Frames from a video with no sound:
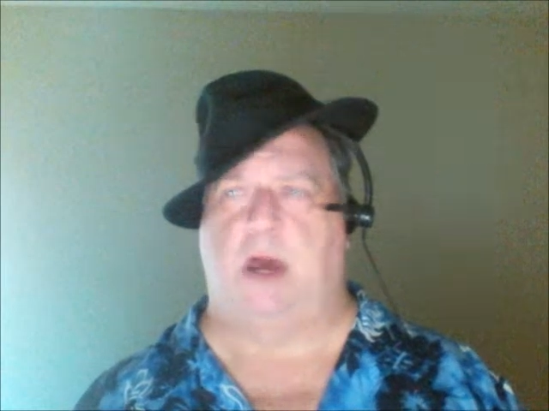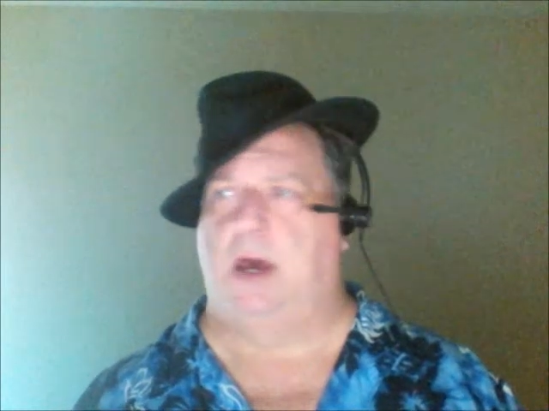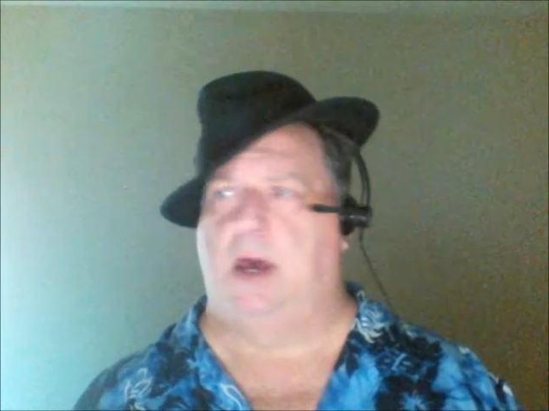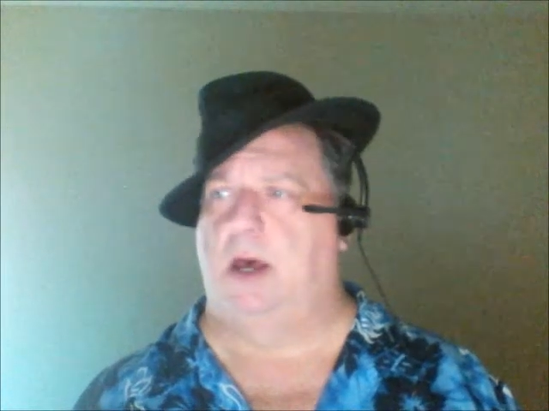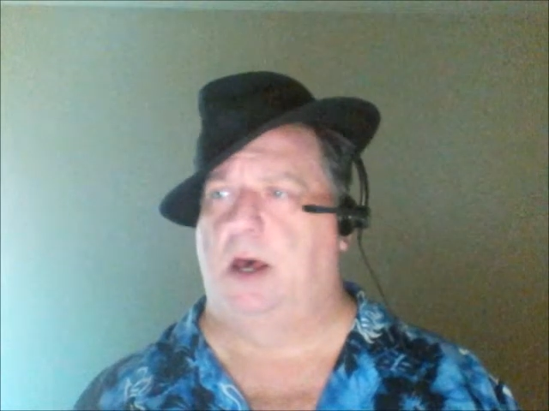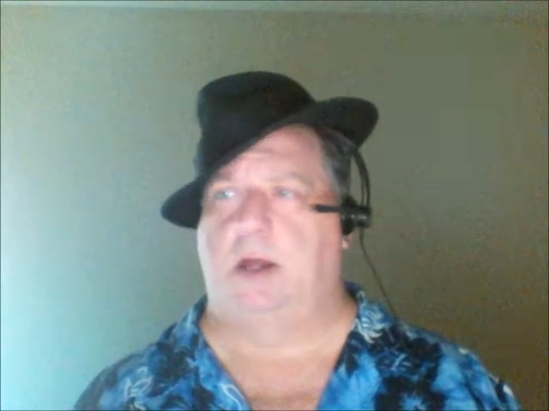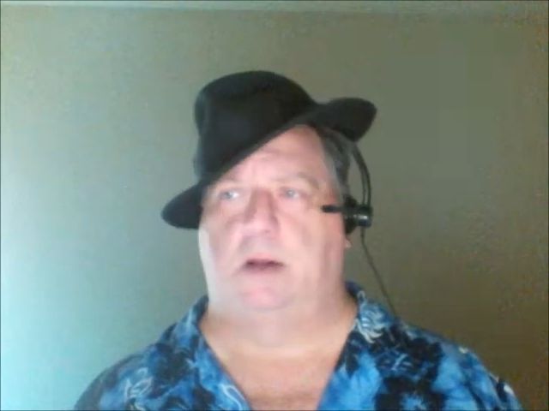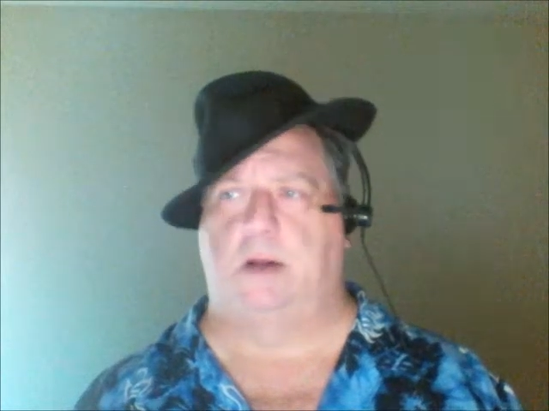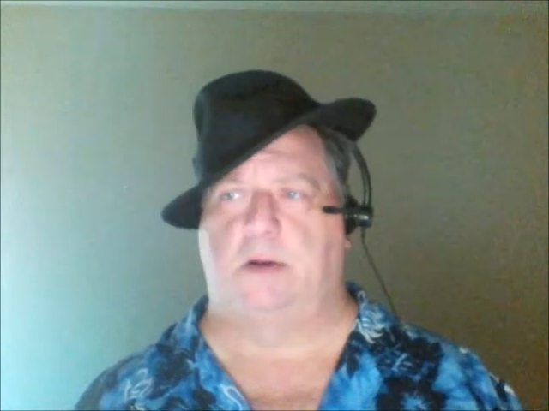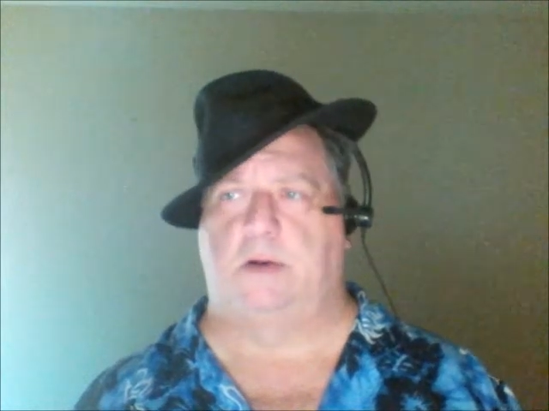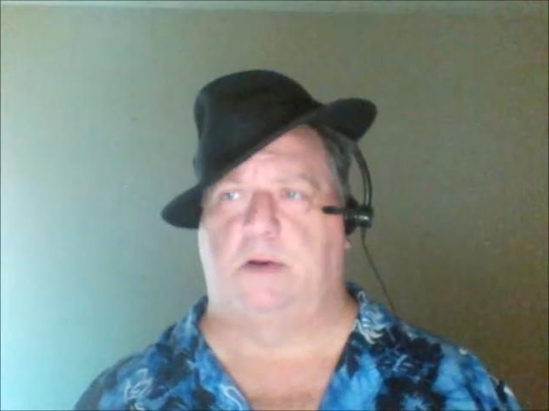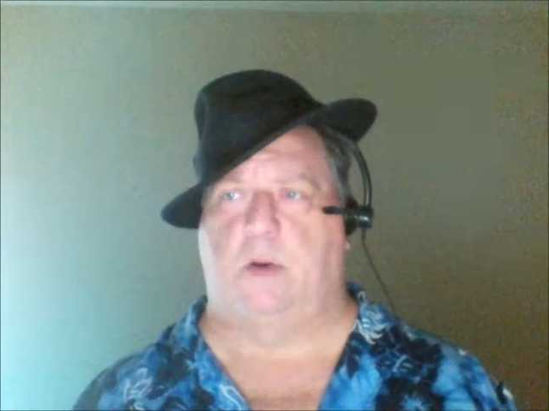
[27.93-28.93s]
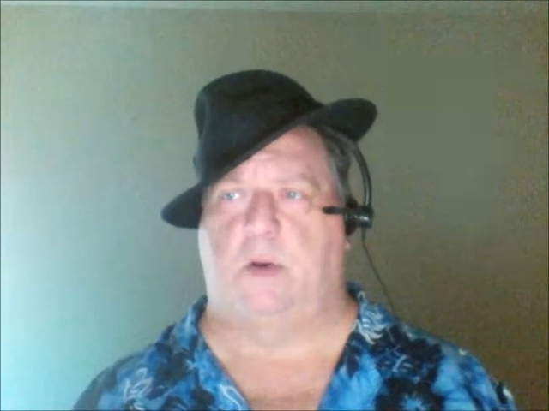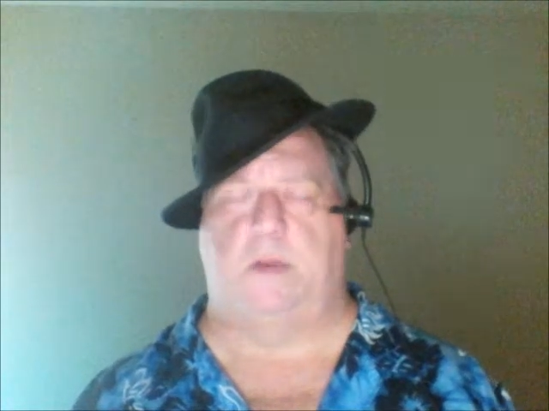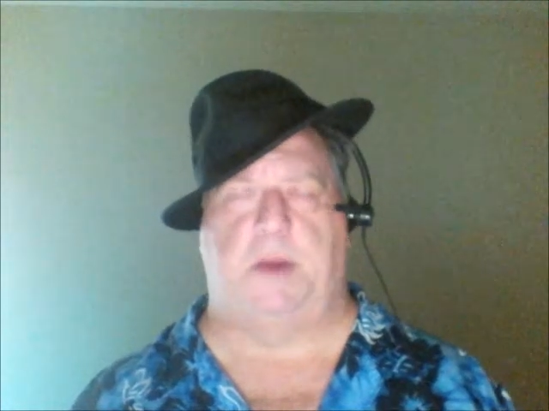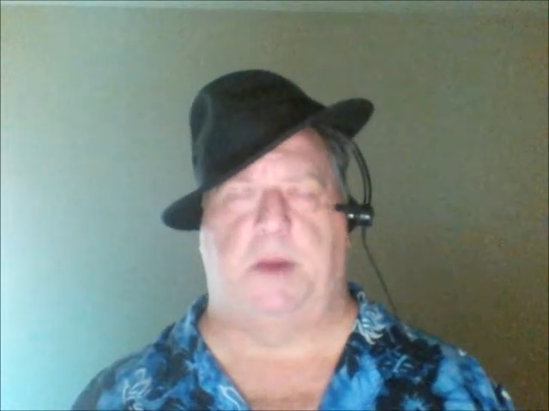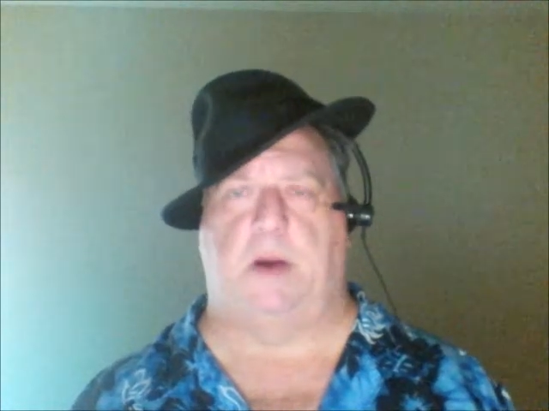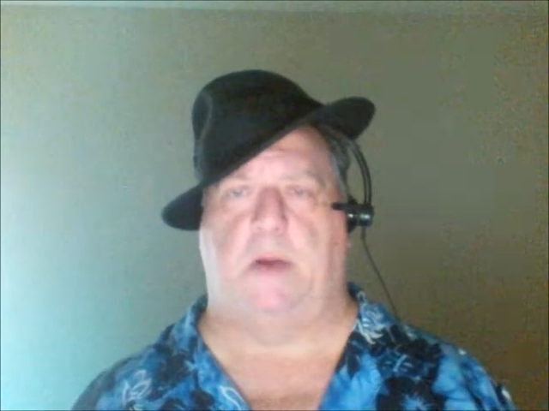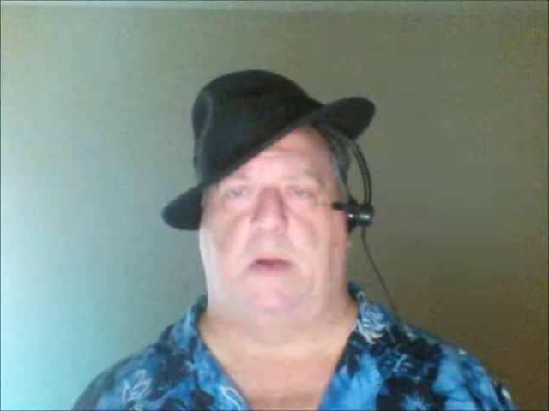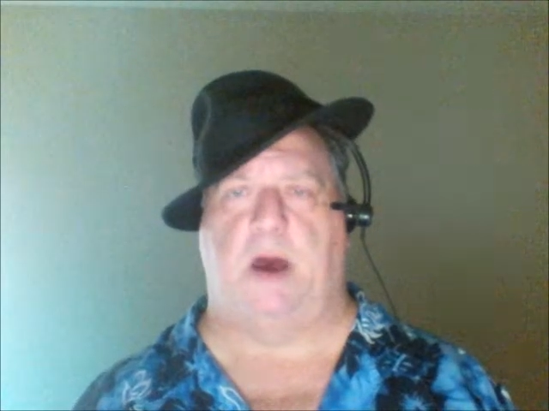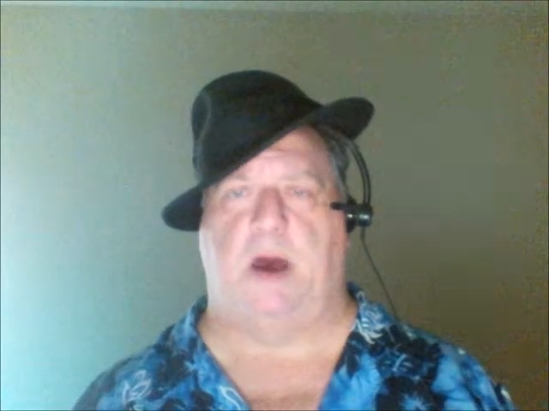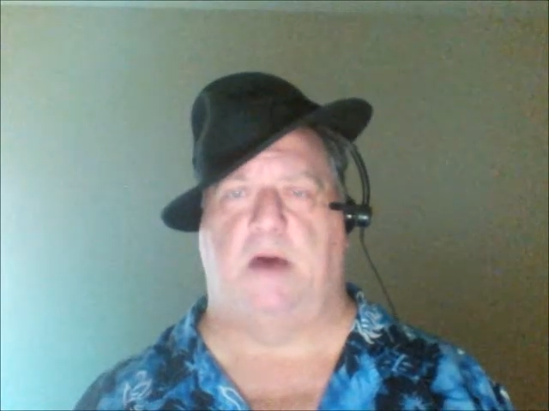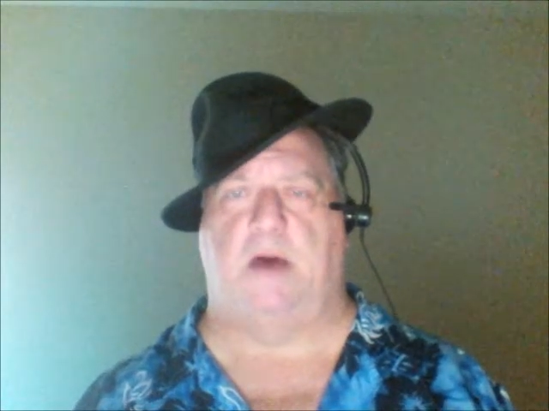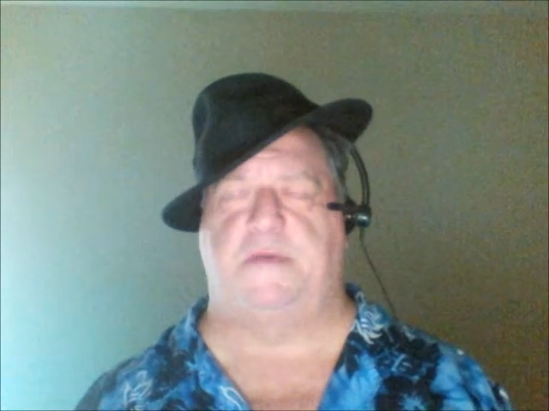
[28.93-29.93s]
and go to the
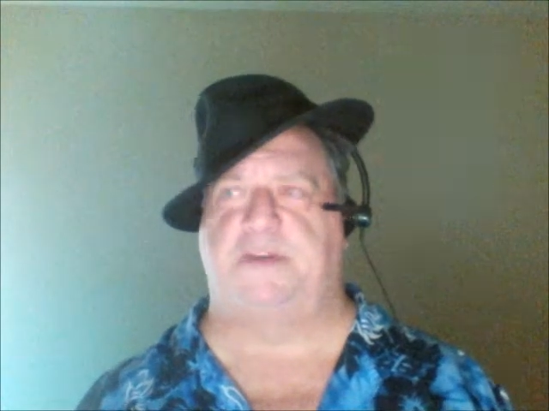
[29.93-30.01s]
paragraph.